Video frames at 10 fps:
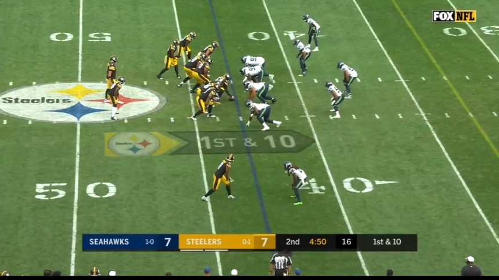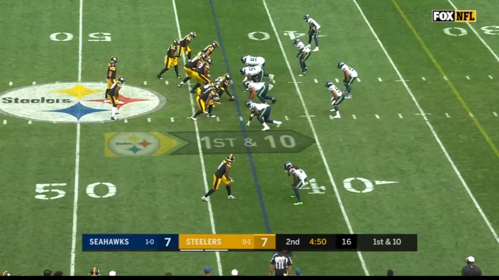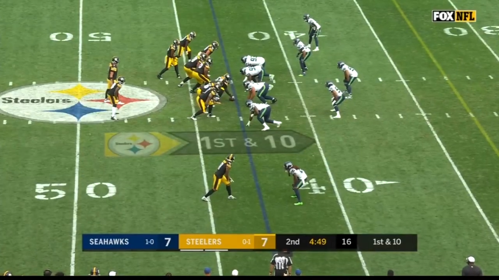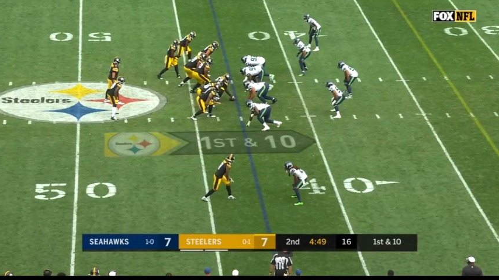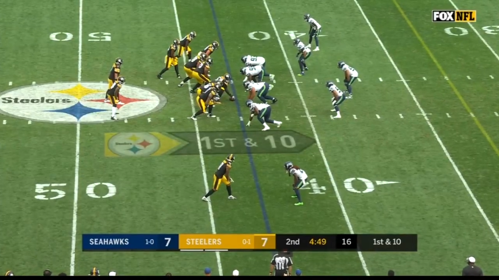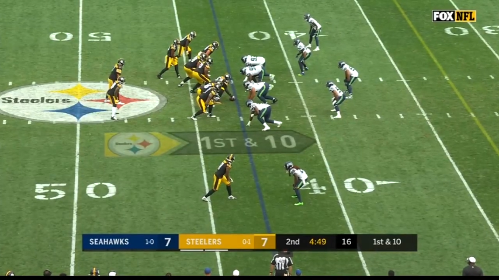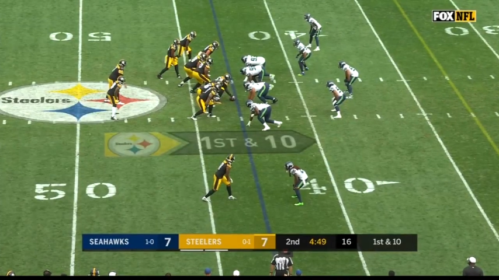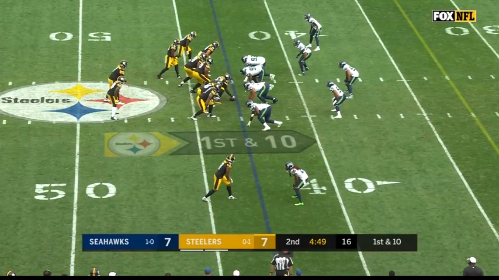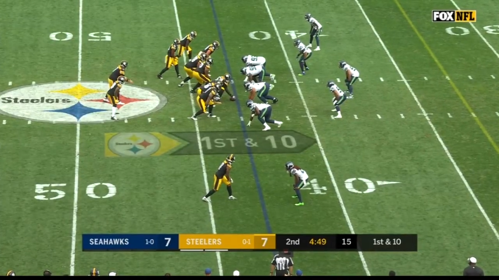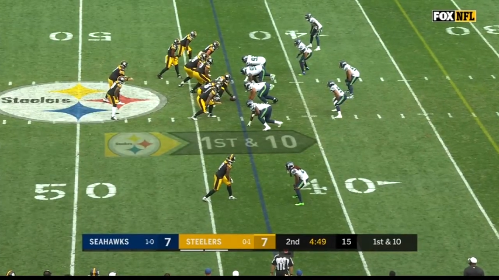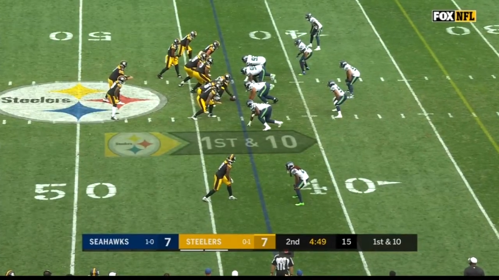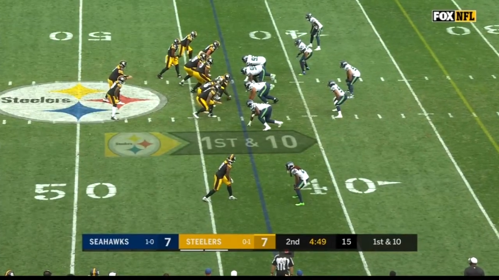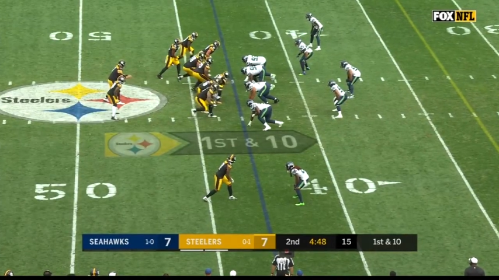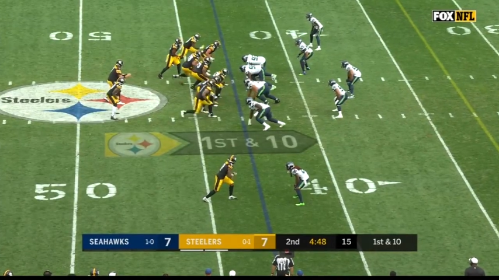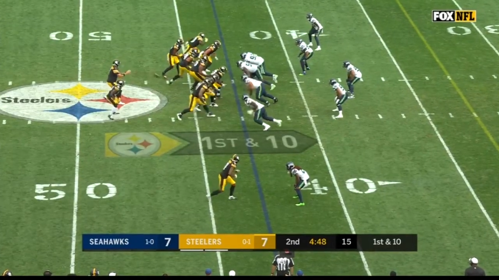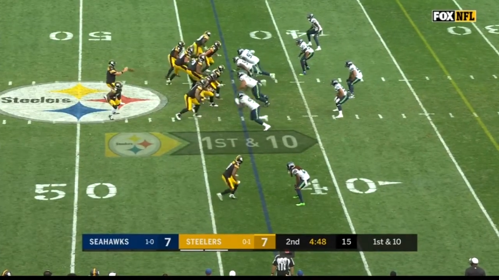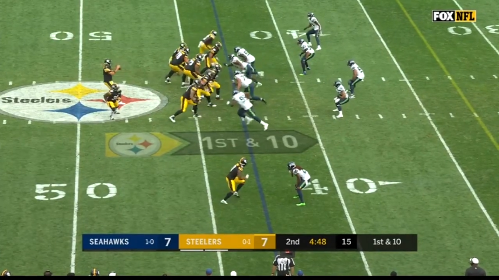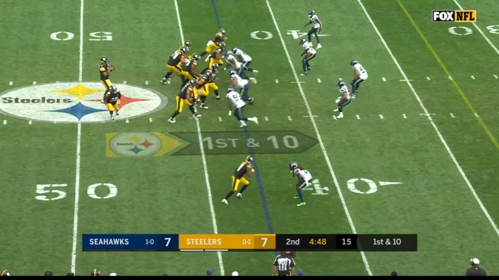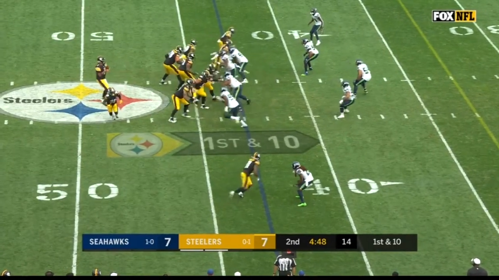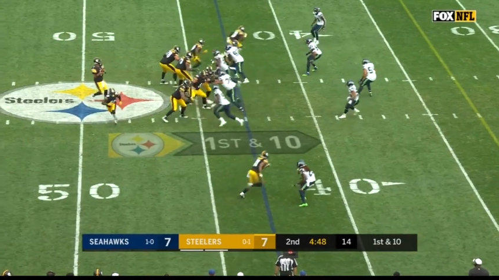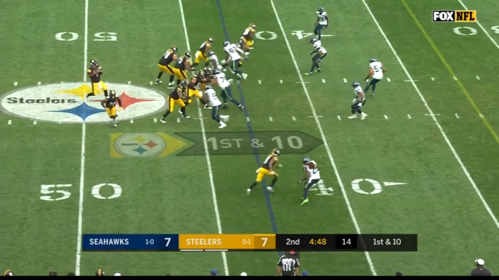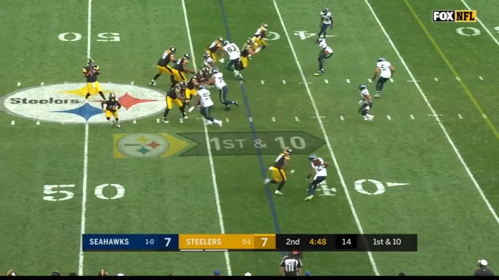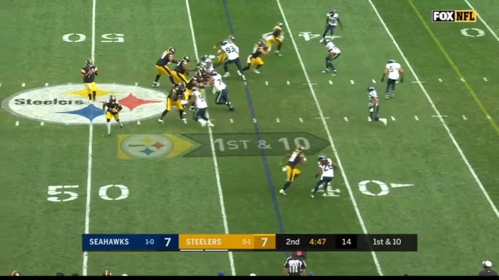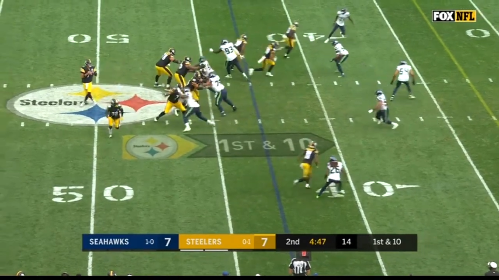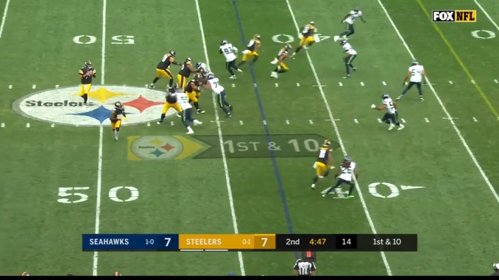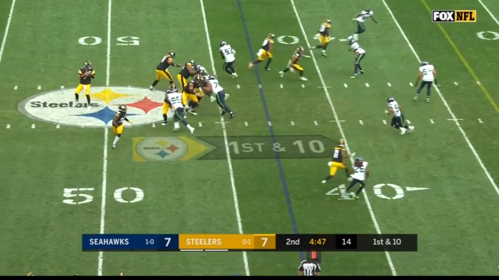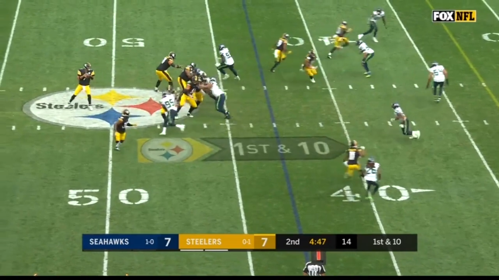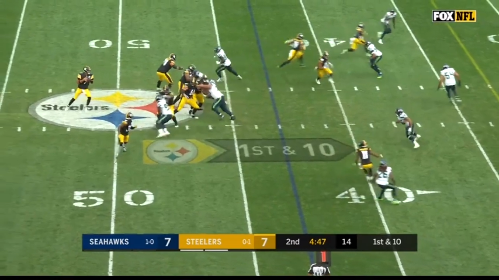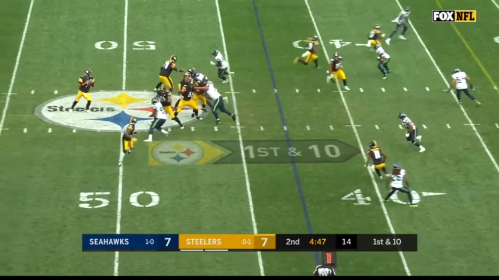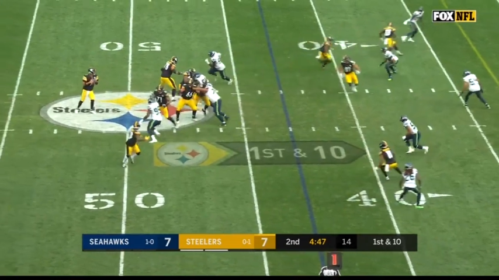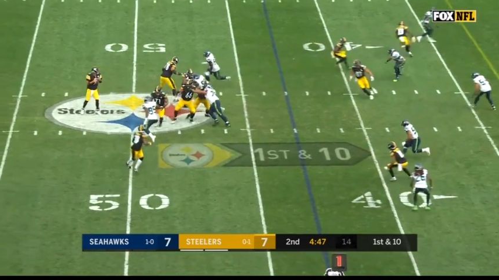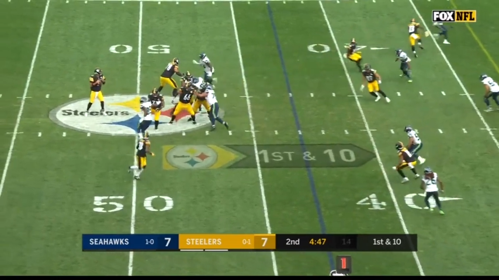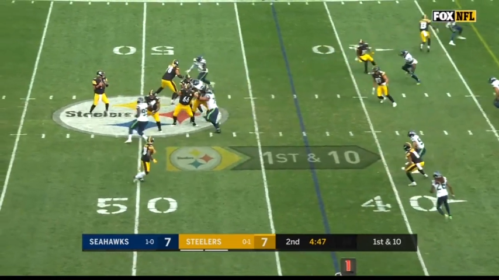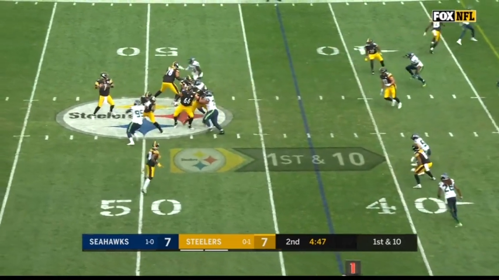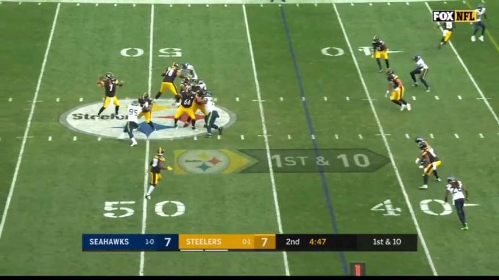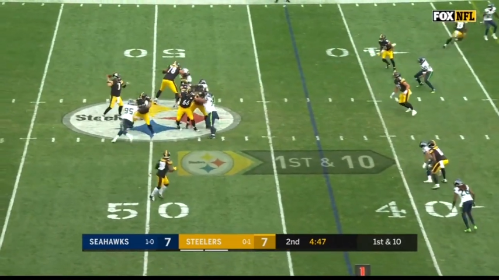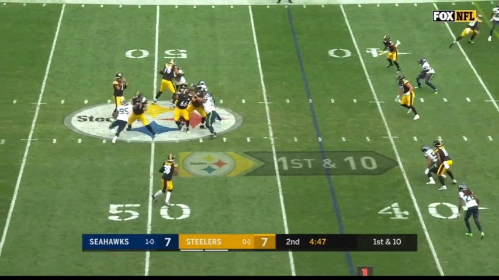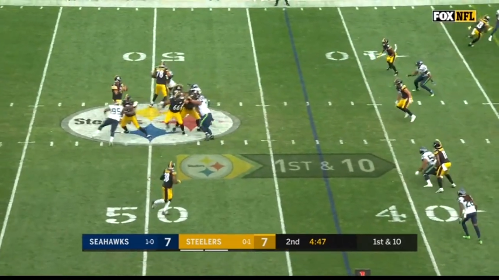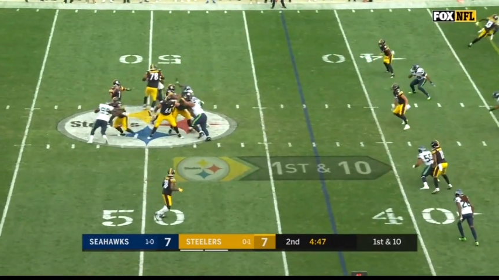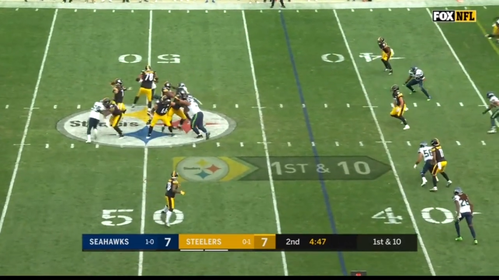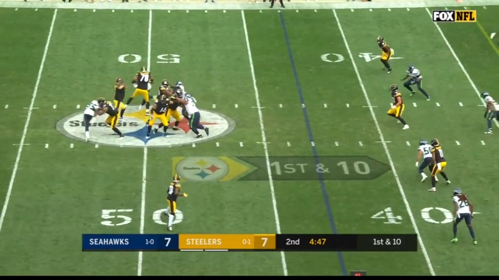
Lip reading: [unreadable: no face in view]